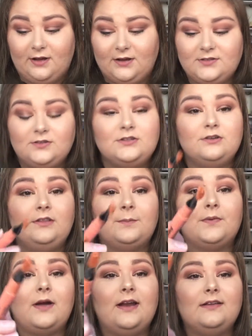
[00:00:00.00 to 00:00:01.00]
Also too, the
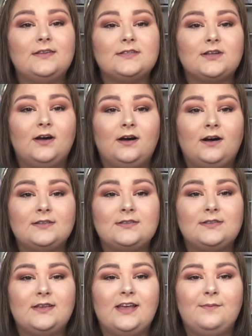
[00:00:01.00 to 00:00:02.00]
product is
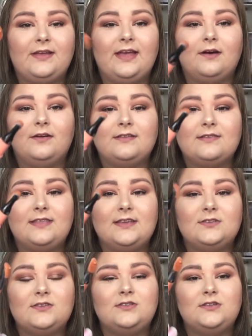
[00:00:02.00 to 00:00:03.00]
constantly coming out and this thing
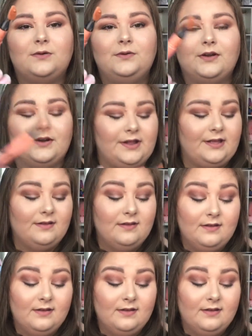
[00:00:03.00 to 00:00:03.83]
is so dirty.